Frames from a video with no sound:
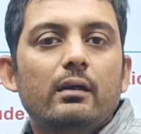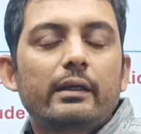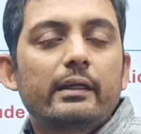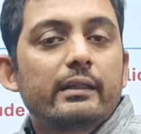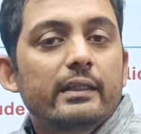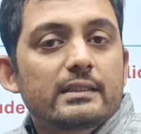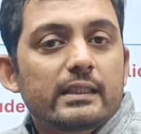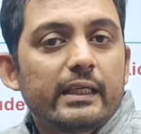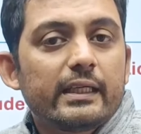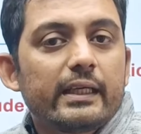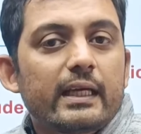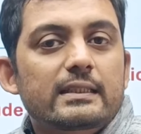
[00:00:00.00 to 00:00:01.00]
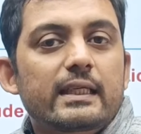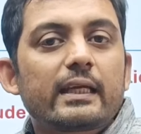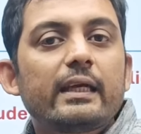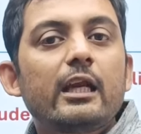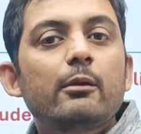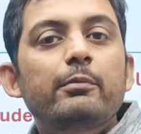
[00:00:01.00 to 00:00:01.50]
in these areas can
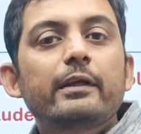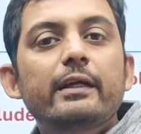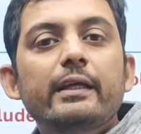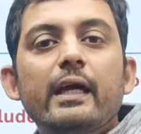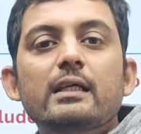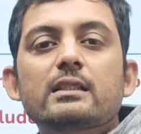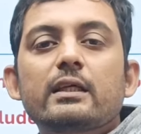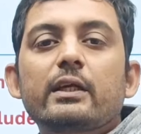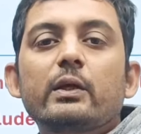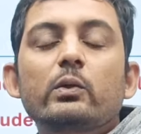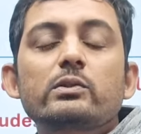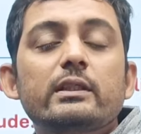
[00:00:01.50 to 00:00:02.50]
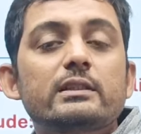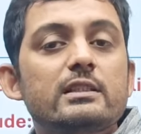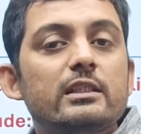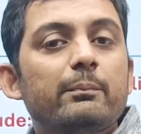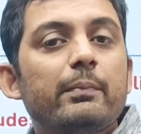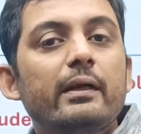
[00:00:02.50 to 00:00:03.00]
help India reduce its
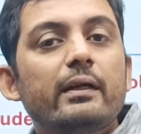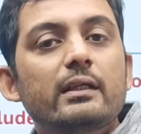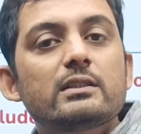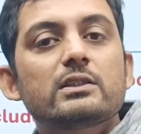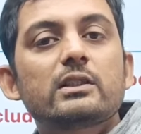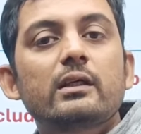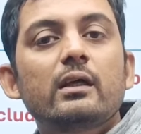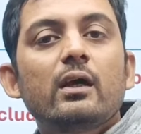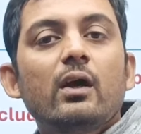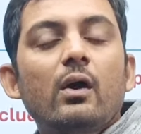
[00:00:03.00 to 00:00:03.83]
dependency